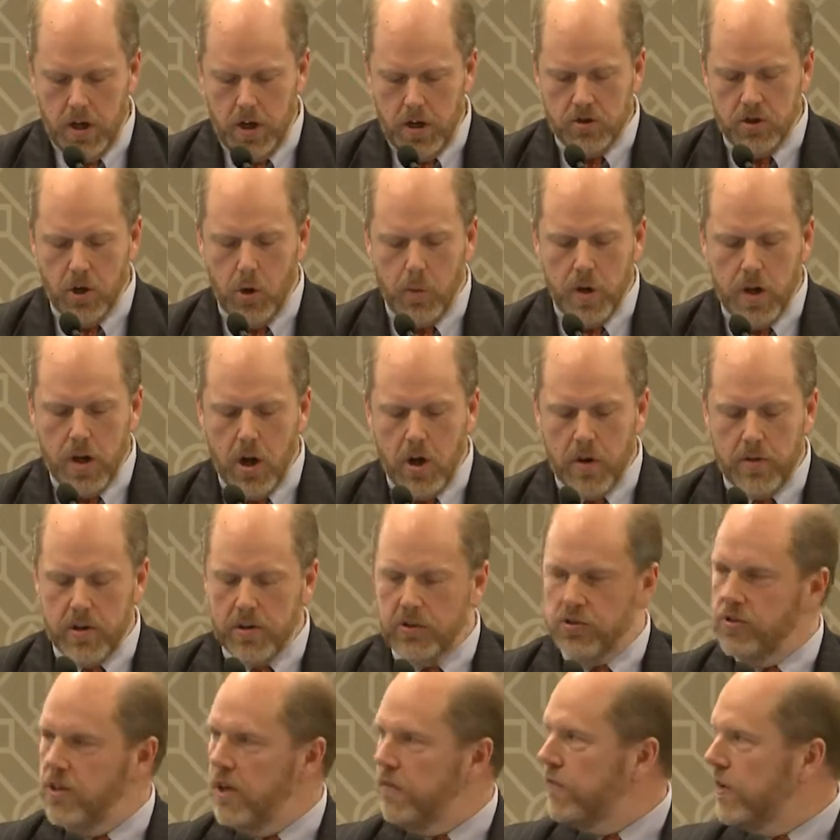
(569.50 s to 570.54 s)
So we know
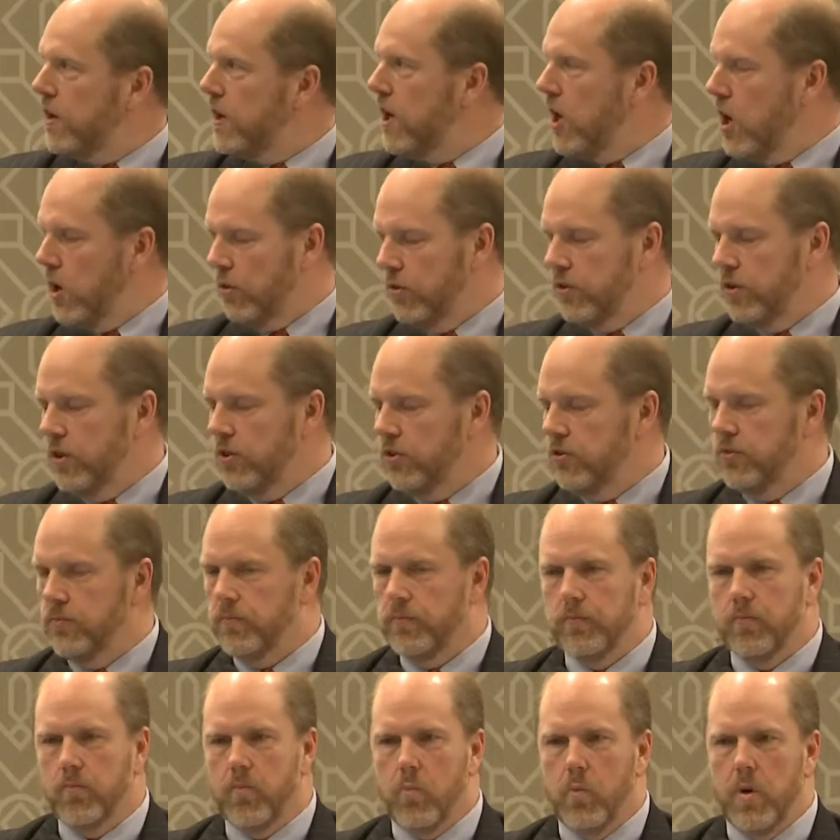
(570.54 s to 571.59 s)
there's difficulties
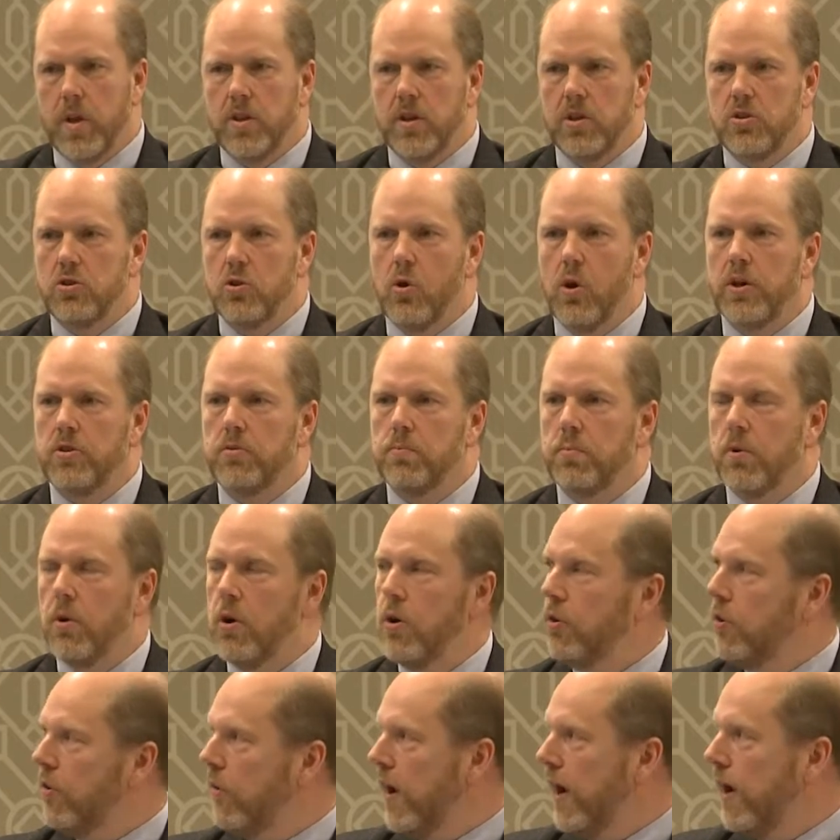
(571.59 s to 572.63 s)
with the choice
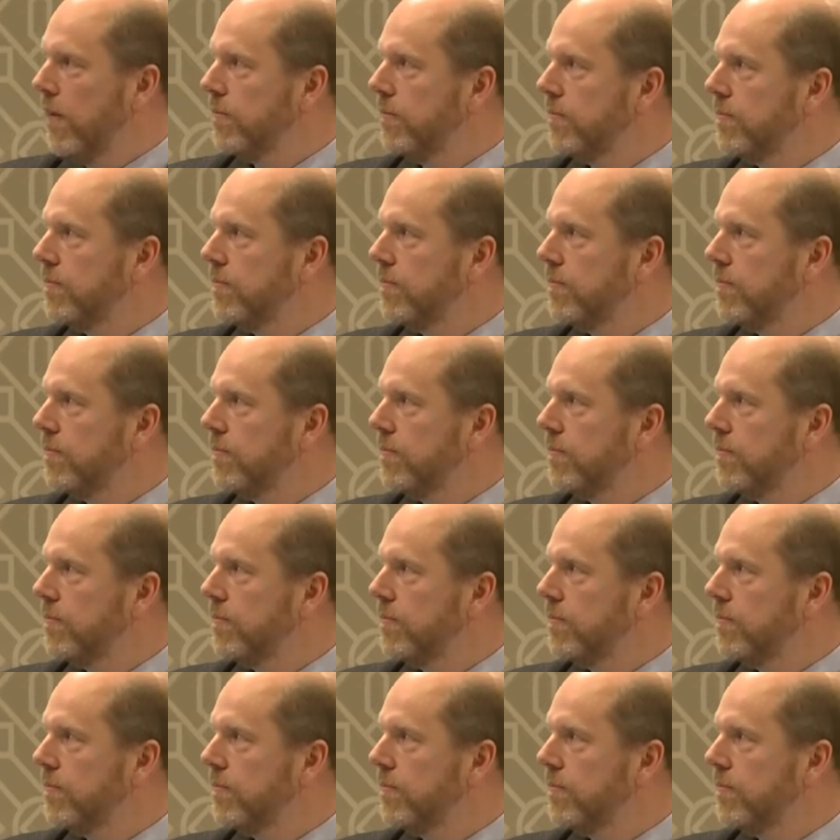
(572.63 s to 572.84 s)
program.